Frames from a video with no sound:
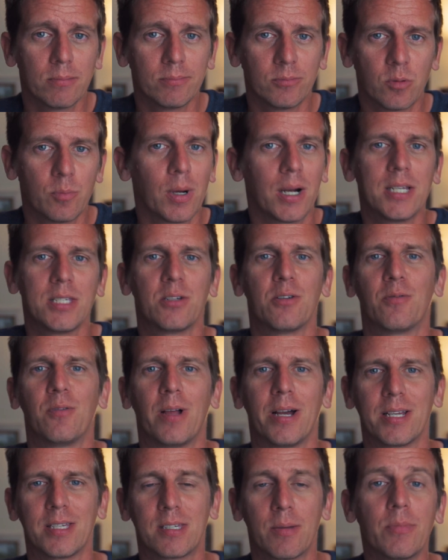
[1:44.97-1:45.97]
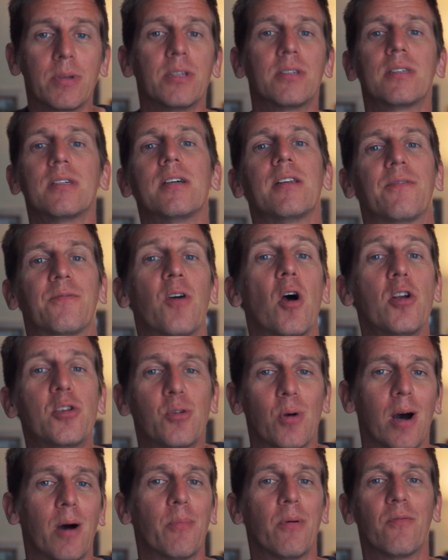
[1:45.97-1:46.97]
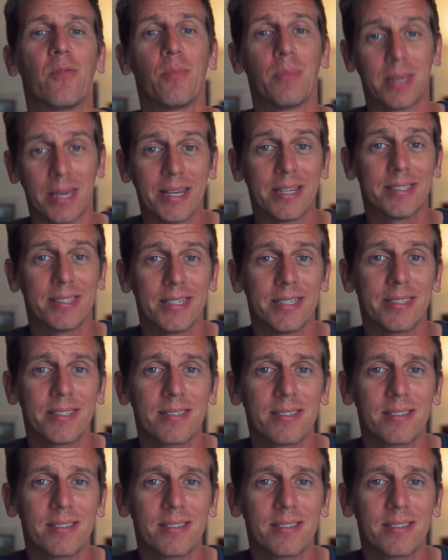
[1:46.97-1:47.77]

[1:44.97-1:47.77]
Reminds you of like something you see in a photo album from the 80s.